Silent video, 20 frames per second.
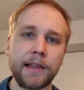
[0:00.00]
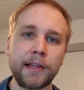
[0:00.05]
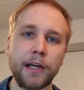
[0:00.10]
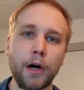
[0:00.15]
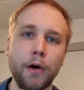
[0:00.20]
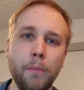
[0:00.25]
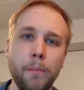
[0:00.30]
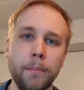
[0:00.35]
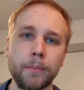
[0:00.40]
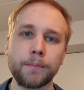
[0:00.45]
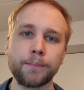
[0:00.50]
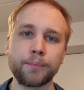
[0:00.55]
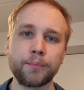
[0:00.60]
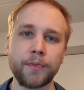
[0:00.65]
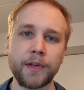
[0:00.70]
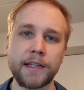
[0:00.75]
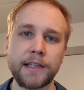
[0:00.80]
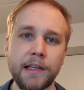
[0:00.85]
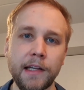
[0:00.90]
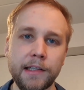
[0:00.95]
now.
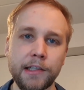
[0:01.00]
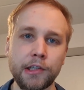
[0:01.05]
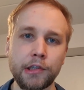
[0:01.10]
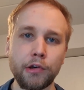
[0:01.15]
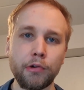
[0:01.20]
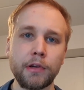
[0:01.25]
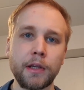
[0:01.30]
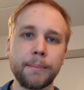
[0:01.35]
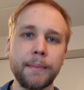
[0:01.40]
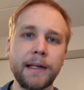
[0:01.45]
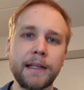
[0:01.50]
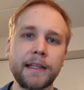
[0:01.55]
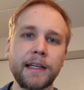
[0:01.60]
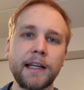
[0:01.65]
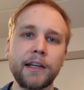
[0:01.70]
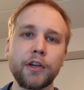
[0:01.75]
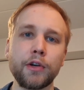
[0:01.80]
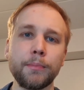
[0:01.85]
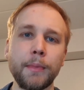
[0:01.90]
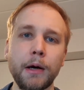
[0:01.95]
It's like slowly melting
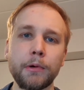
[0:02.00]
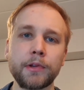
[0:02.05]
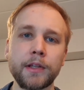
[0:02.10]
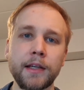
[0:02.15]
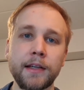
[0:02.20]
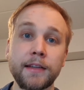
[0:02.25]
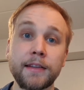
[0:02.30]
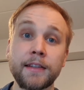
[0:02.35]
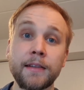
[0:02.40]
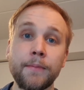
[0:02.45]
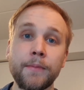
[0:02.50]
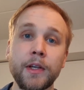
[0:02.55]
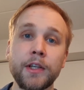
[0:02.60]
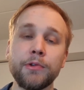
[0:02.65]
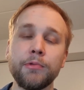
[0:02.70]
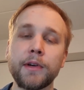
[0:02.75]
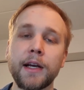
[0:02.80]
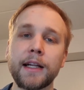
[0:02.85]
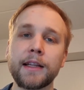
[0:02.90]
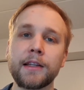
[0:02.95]
in your mouth.
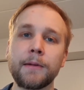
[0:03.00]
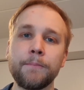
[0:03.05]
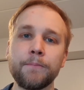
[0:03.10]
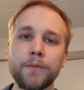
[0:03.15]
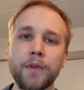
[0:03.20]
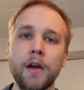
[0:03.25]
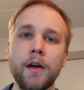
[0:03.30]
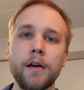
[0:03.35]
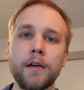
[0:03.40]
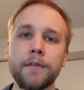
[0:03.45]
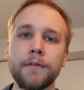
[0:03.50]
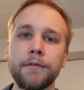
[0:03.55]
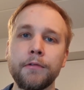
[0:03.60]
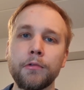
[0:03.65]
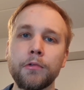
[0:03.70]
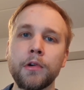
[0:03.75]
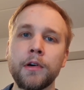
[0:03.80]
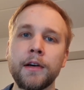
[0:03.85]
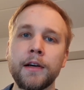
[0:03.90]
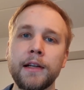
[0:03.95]
You get
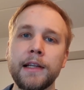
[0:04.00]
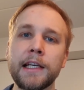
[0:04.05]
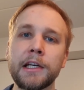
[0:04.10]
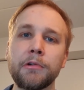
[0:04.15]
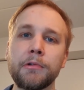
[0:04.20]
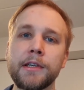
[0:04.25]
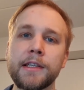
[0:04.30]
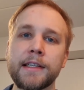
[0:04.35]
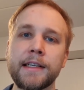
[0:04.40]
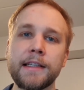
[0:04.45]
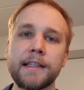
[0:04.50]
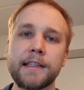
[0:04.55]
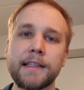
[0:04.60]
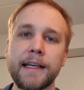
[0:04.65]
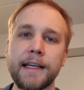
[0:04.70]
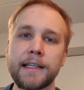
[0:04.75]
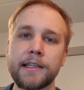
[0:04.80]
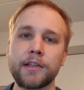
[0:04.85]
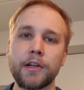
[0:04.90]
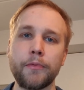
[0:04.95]
full licorice
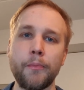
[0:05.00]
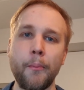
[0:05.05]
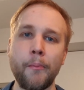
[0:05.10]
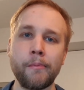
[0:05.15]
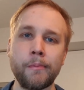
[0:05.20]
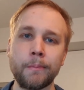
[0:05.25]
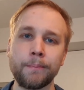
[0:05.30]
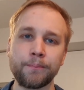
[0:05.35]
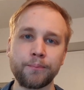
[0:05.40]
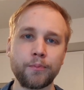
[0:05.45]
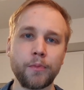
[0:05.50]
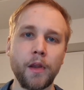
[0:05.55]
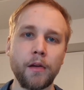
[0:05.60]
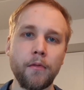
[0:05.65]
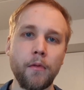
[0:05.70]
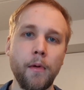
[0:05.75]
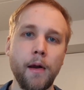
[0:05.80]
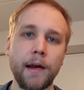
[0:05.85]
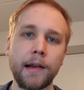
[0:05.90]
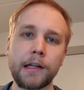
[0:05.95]
sensation.
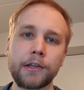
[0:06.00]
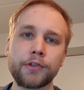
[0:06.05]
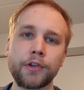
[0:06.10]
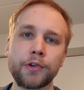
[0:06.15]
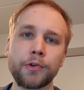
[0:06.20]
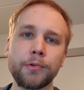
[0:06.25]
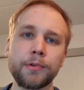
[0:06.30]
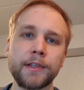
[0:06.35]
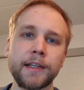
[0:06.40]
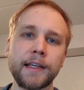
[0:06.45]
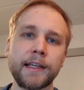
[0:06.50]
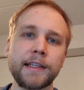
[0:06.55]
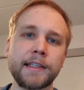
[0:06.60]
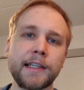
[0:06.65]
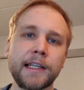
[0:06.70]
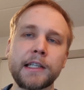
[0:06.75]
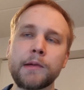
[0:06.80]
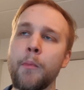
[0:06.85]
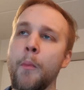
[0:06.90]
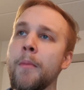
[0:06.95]
And also a good thing is
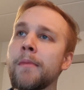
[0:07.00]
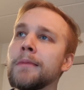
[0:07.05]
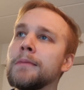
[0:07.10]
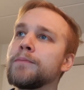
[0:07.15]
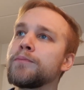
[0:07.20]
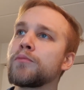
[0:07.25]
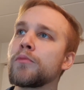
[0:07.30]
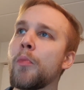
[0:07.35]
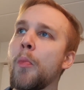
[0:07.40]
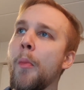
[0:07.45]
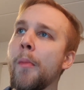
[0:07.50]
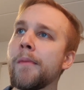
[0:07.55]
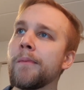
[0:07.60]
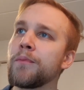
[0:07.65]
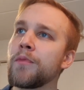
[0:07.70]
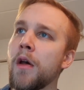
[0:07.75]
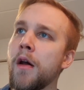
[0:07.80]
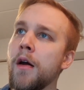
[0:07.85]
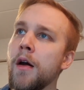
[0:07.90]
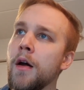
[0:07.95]
that
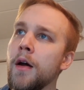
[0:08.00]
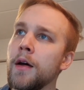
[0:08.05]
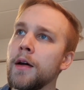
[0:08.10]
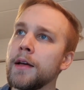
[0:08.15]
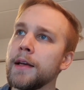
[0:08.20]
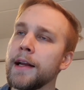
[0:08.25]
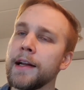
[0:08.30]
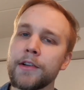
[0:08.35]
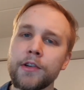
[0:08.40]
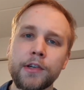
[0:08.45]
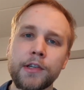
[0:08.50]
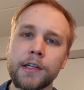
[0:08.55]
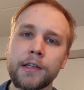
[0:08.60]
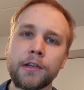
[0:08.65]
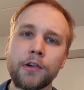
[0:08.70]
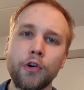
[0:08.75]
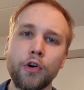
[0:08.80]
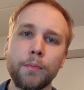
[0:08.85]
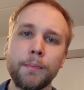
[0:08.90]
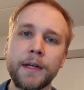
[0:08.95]
it doesn't
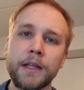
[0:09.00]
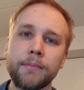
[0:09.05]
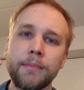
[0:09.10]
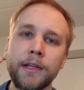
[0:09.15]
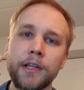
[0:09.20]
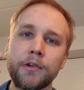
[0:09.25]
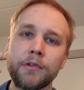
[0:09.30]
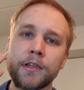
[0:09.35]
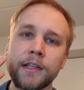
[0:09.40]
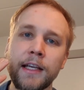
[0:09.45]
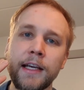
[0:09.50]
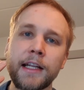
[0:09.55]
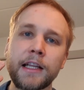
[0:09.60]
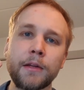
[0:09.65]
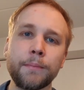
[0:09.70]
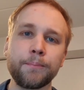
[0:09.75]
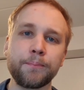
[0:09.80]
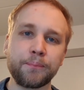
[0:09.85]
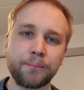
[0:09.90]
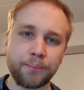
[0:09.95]
go between your teeth.
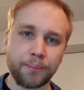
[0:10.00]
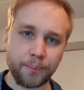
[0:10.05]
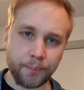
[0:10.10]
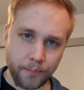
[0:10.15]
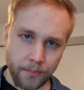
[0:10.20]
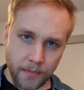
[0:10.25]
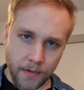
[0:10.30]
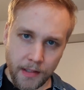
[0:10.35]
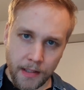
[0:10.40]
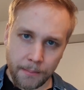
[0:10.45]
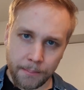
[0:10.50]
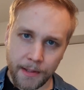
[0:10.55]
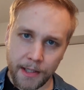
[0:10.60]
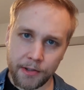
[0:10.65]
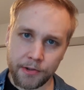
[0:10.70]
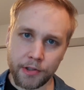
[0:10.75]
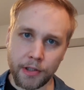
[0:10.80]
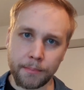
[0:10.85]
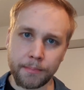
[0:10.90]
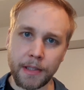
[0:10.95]

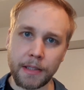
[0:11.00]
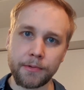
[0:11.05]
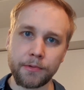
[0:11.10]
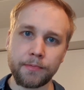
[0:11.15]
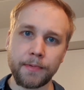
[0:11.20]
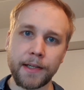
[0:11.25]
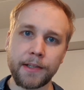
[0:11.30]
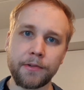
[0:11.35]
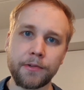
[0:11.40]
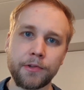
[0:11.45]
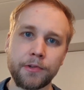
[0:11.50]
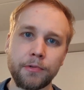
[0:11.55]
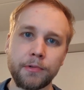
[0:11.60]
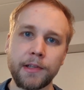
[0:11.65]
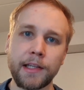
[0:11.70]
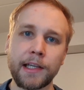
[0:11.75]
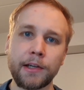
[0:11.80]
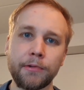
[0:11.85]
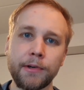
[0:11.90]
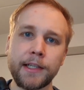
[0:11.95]
Because sometimes when you chew
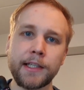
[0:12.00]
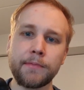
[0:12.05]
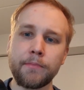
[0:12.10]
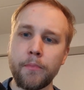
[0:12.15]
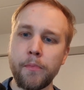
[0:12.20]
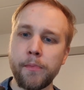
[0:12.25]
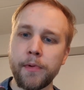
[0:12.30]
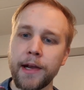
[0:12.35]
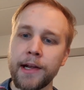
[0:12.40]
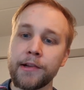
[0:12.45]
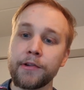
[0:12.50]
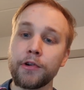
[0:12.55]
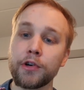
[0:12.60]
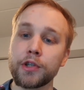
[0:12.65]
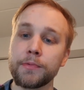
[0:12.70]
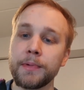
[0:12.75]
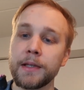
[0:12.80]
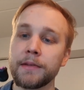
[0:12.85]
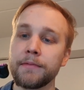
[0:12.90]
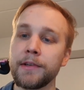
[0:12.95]
licorice, it goes
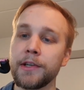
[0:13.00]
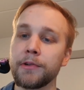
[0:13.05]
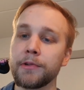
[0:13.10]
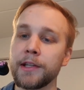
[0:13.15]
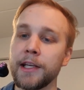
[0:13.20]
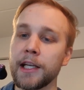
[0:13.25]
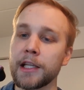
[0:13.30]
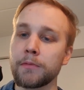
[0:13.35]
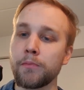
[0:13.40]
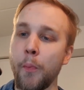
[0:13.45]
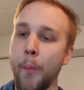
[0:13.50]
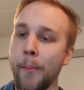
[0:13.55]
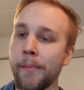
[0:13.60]
between your teeth.